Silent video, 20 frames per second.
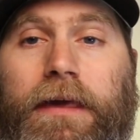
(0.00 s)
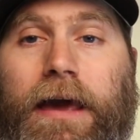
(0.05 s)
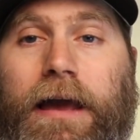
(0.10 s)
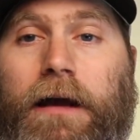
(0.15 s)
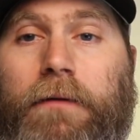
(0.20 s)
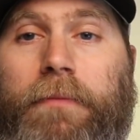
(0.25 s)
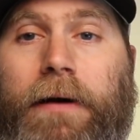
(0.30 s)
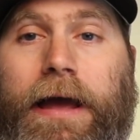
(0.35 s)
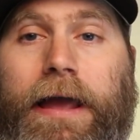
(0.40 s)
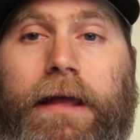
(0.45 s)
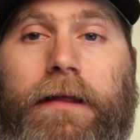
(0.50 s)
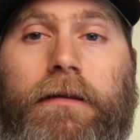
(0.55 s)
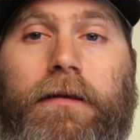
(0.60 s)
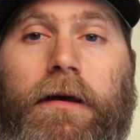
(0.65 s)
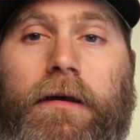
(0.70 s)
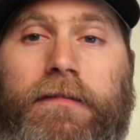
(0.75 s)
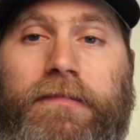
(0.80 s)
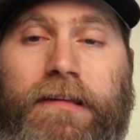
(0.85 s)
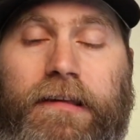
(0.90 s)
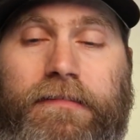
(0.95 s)
gigabyte
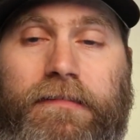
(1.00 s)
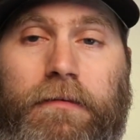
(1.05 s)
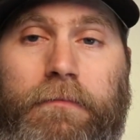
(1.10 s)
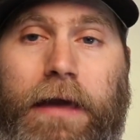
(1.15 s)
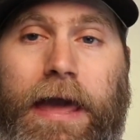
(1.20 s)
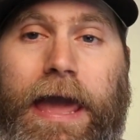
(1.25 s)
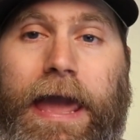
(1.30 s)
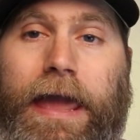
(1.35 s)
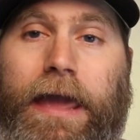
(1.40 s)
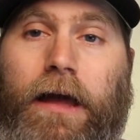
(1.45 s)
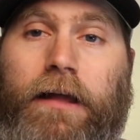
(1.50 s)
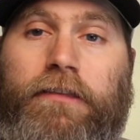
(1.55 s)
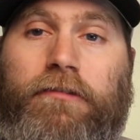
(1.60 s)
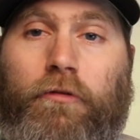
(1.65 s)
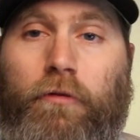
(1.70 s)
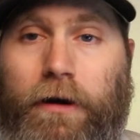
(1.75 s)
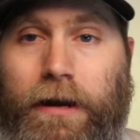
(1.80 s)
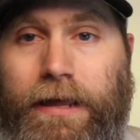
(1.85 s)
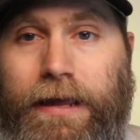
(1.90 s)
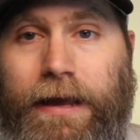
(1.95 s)
system A, a
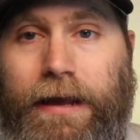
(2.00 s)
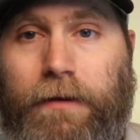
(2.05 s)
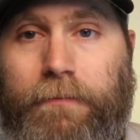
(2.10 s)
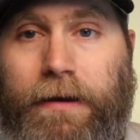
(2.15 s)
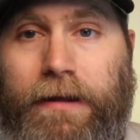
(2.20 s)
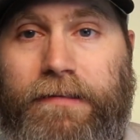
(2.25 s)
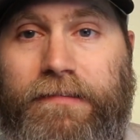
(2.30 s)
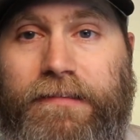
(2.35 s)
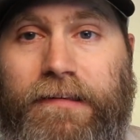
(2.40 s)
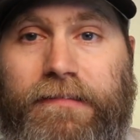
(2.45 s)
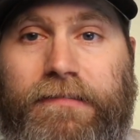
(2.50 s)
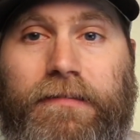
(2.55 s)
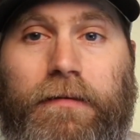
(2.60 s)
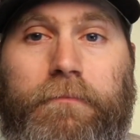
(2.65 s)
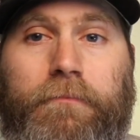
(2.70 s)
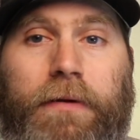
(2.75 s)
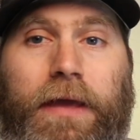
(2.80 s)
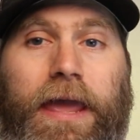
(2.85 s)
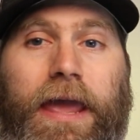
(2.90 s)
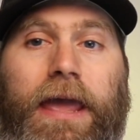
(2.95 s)
20 gigabyte
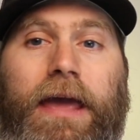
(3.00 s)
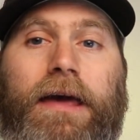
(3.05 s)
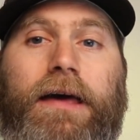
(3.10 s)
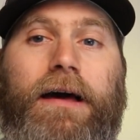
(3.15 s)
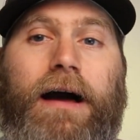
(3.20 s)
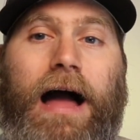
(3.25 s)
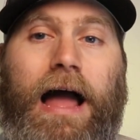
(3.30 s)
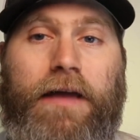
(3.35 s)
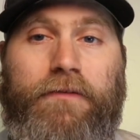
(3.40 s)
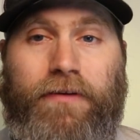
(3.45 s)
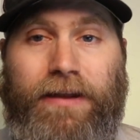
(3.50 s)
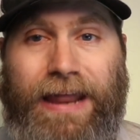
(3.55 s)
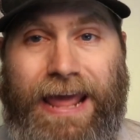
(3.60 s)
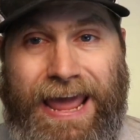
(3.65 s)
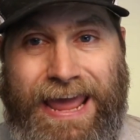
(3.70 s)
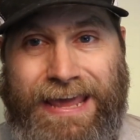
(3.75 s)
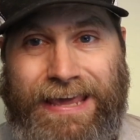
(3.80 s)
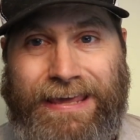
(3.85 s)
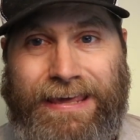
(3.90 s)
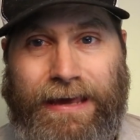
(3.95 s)
system B, I have an
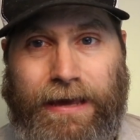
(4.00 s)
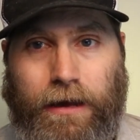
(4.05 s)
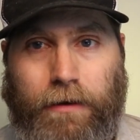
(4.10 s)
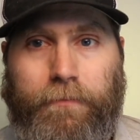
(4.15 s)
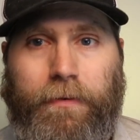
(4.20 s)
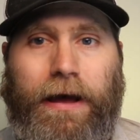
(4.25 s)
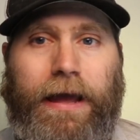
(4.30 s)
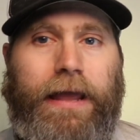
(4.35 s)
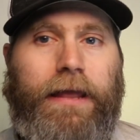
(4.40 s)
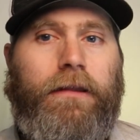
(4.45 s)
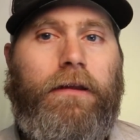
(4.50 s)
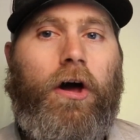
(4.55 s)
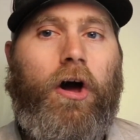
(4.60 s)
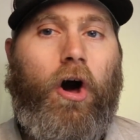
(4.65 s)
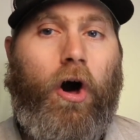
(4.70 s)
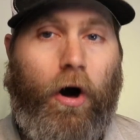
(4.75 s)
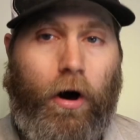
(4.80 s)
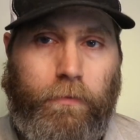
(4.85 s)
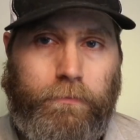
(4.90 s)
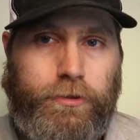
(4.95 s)
8 gigabyte
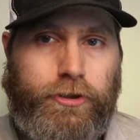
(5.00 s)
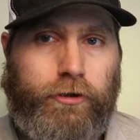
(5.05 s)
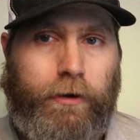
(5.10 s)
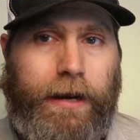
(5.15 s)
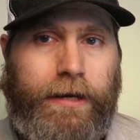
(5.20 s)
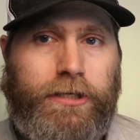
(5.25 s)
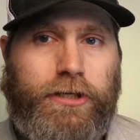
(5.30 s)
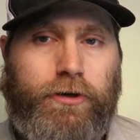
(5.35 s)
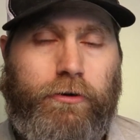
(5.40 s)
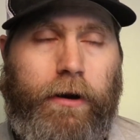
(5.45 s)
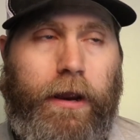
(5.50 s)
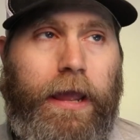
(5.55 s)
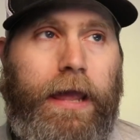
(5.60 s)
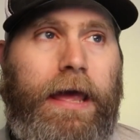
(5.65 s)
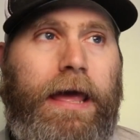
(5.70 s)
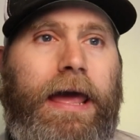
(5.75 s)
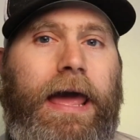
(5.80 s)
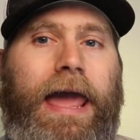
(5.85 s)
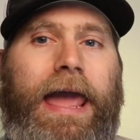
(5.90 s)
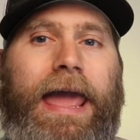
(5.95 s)
home directory.
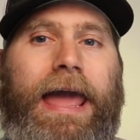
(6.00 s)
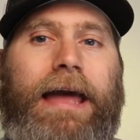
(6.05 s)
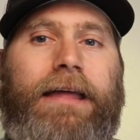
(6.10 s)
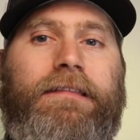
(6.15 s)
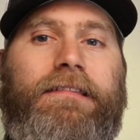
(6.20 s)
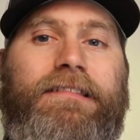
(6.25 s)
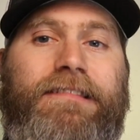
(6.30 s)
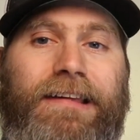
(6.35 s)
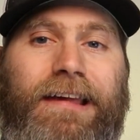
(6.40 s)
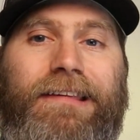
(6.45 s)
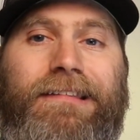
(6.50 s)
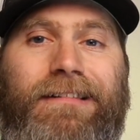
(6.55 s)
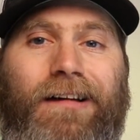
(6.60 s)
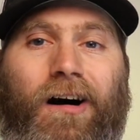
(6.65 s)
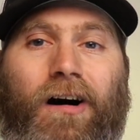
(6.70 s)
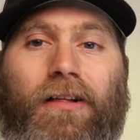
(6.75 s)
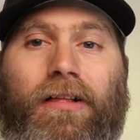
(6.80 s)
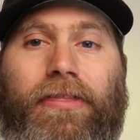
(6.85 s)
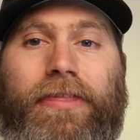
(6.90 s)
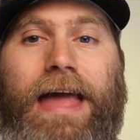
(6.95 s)
And since
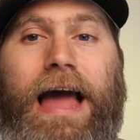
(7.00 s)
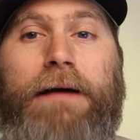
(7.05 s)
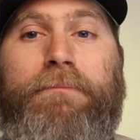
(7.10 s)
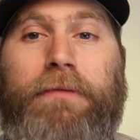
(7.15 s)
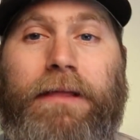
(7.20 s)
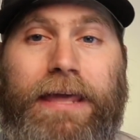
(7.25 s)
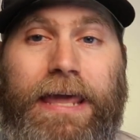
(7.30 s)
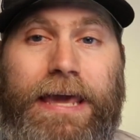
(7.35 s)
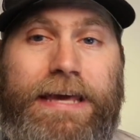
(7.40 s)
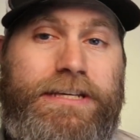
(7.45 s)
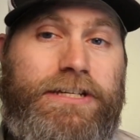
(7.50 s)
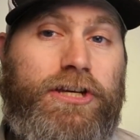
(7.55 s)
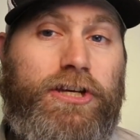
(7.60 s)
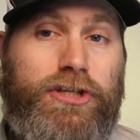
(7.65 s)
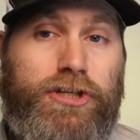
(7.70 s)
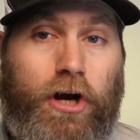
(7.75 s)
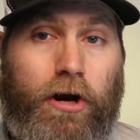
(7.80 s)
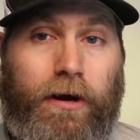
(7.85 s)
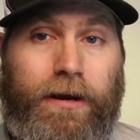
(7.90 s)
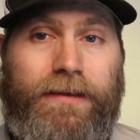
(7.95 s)
all of the
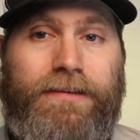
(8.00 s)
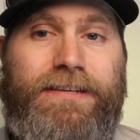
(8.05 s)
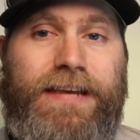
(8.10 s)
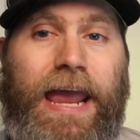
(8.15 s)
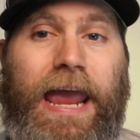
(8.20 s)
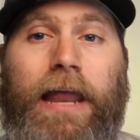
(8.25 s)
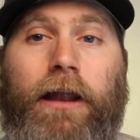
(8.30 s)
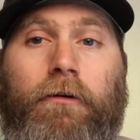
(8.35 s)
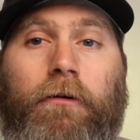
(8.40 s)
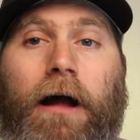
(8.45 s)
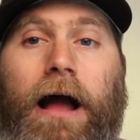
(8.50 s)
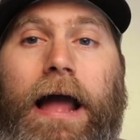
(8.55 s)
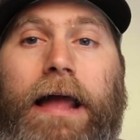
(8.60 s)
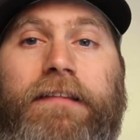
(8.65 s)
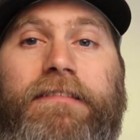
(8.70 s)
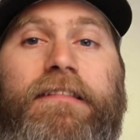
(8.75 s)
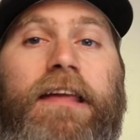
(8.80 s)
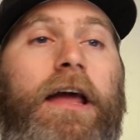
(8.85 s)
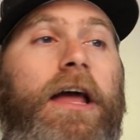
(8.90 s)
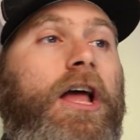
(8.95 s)
applications are
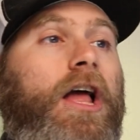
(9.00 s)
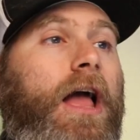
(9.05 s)
containerized,